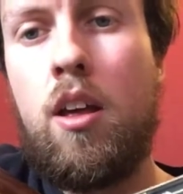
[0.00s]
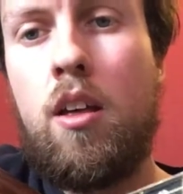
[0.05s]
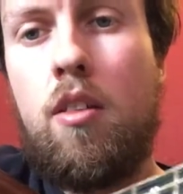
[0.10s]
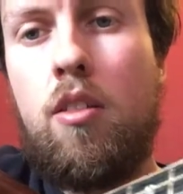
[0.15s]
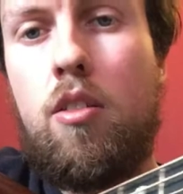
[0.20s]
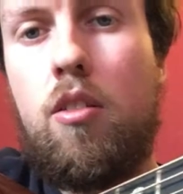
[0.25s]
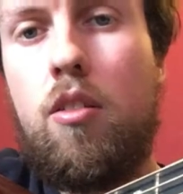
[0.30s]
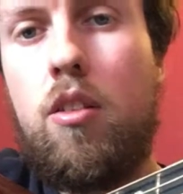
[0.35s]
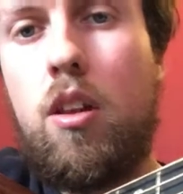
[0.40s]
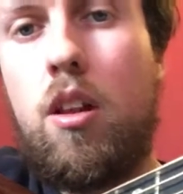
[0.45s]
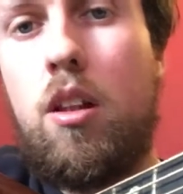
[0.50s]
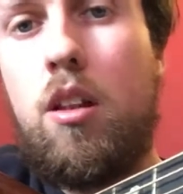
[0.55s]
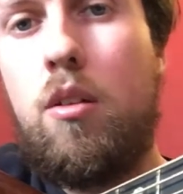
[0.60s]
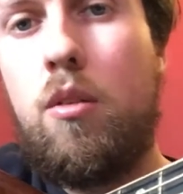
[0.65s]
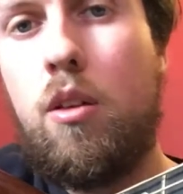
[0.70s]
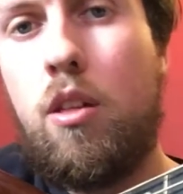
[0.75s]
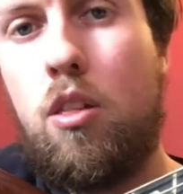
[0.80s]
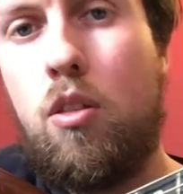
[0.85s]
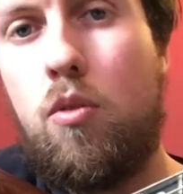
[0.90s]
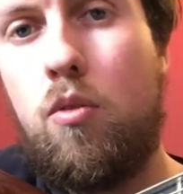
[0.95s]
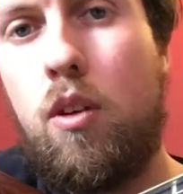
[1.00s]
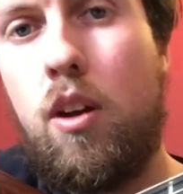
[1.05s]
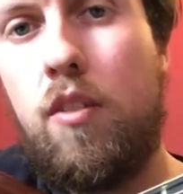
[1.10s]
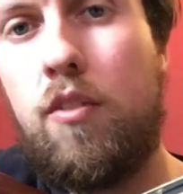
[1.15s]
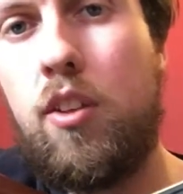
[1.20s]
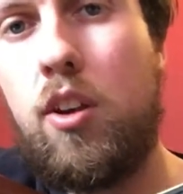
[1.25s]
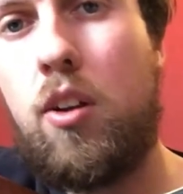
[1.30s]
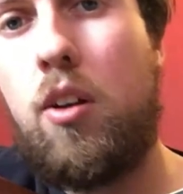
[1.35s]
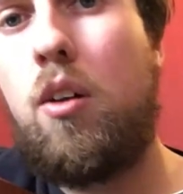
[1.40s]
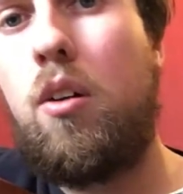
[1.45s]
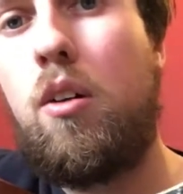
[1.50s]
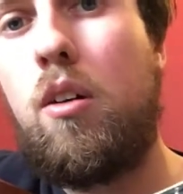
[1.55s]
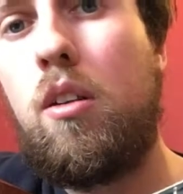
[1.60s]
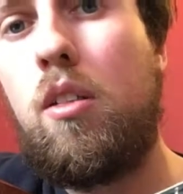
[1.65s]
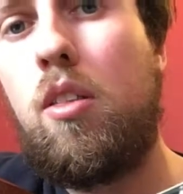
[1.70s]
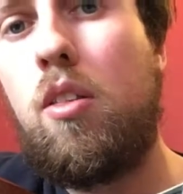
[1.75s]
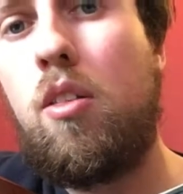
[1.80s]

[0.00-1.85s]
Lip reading: so the lowest string of the chord.